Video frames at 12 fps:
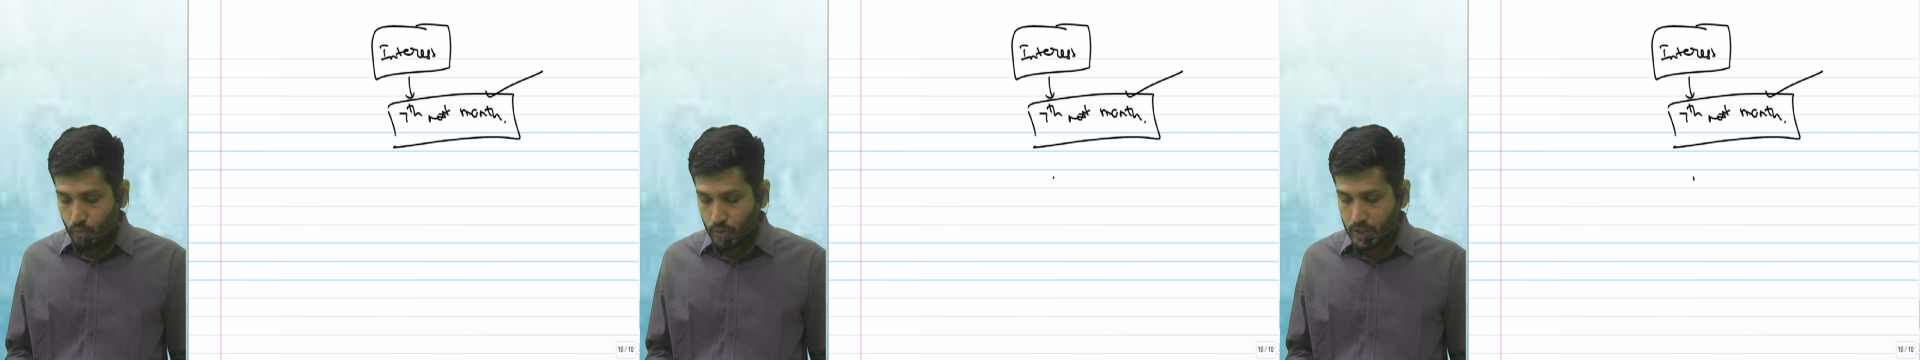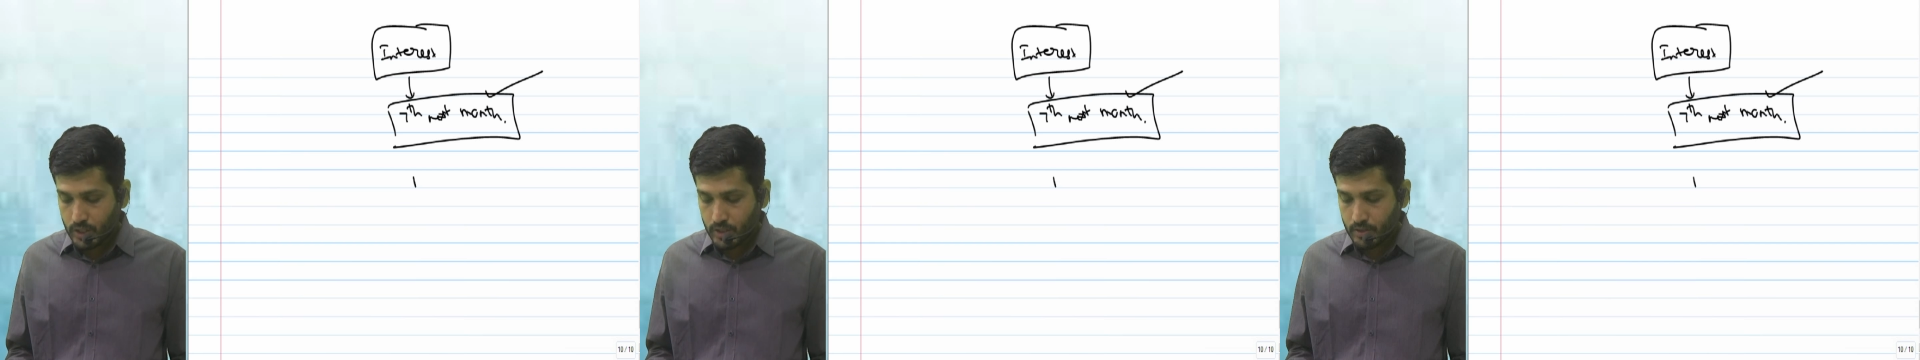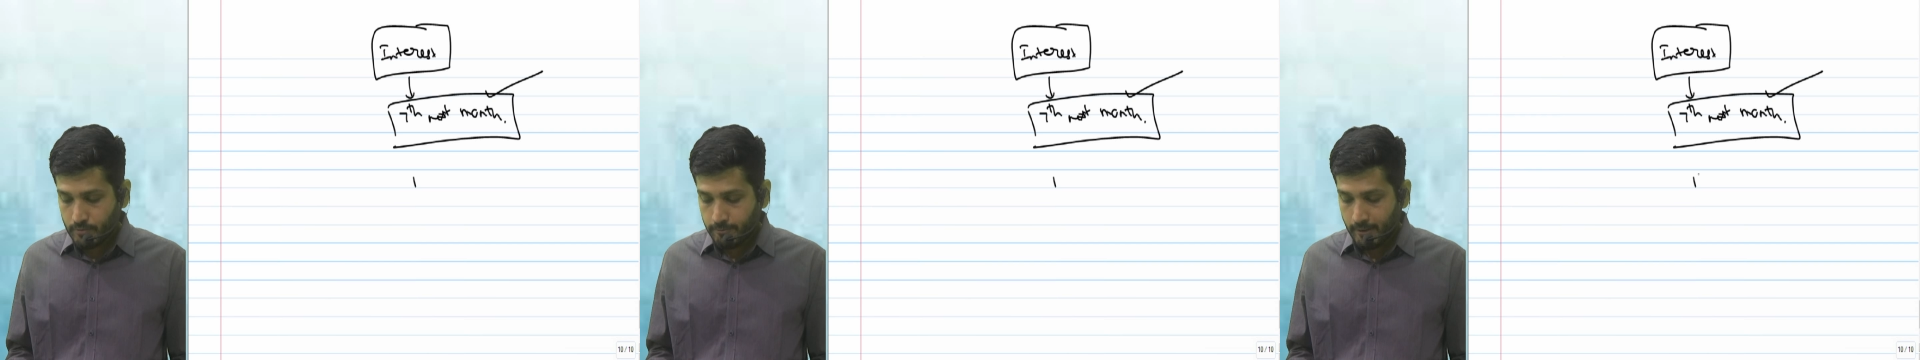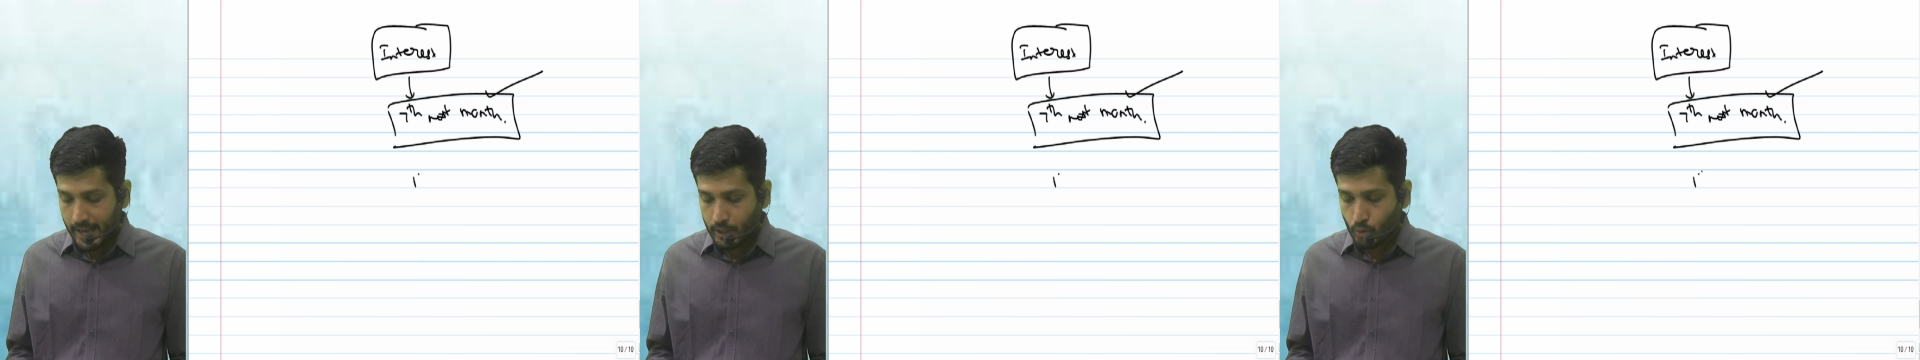which is
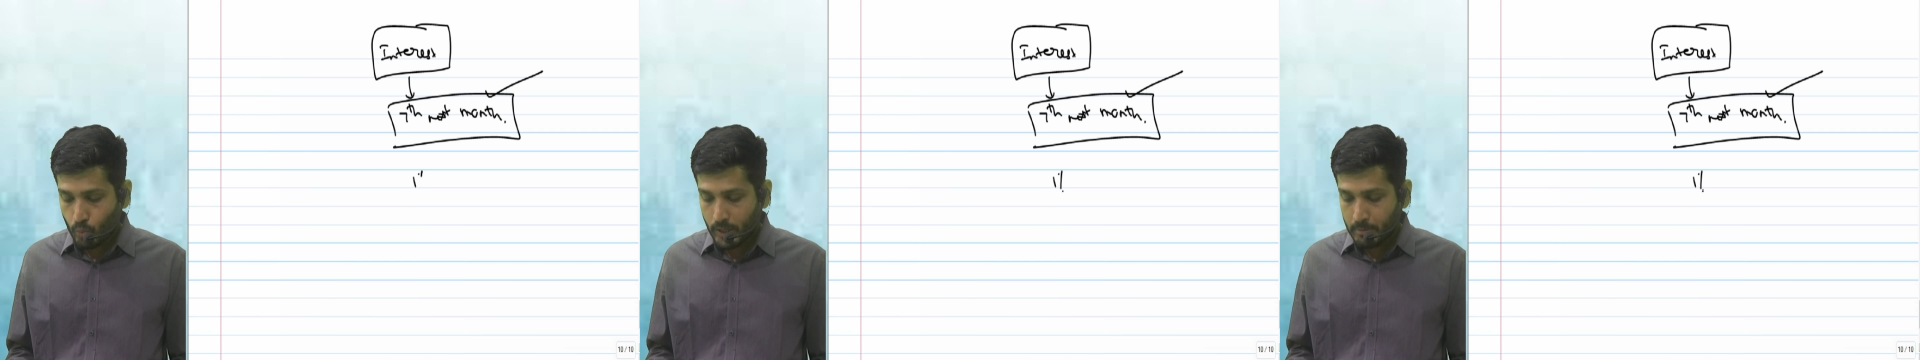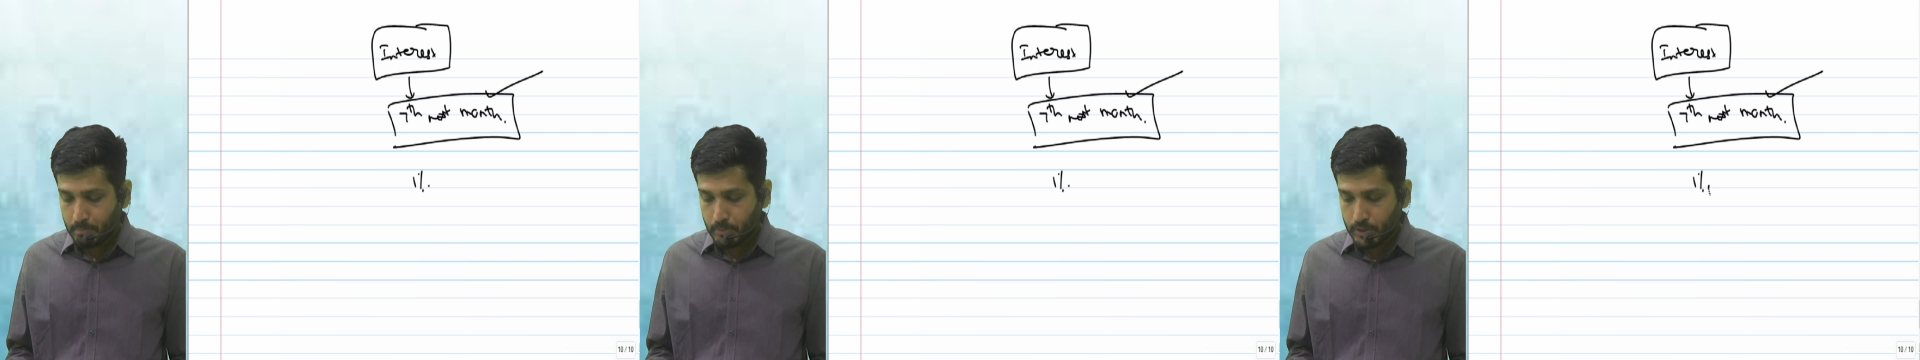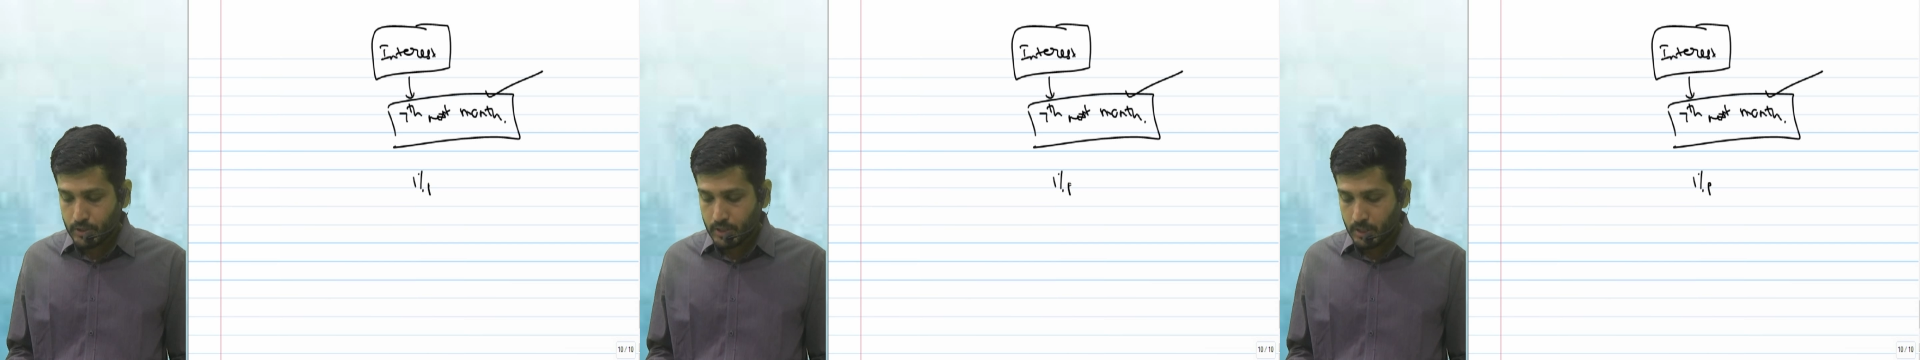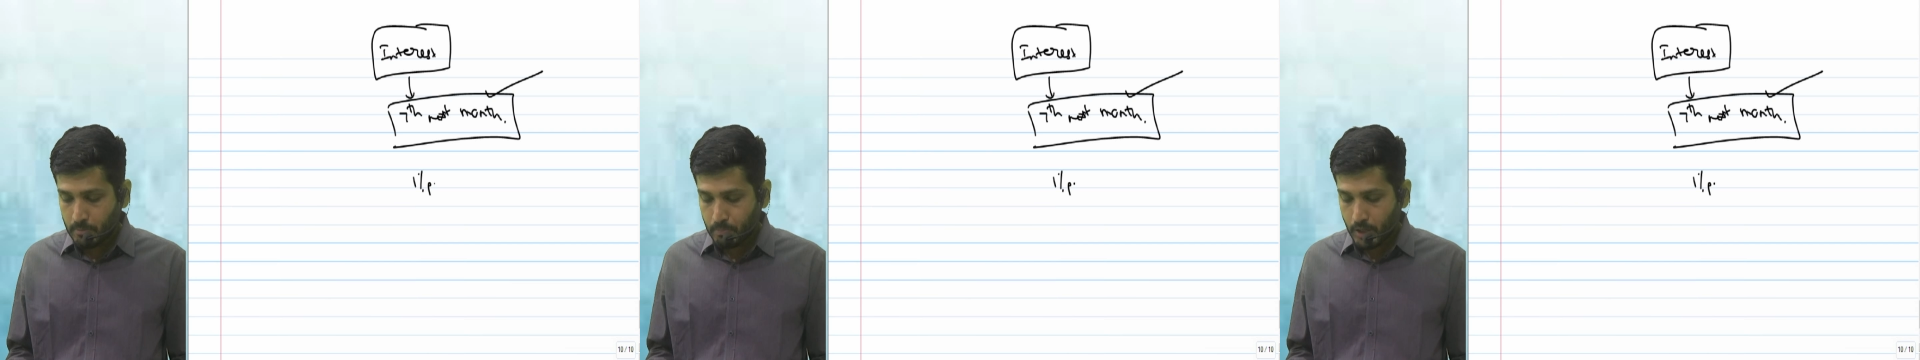flat 1%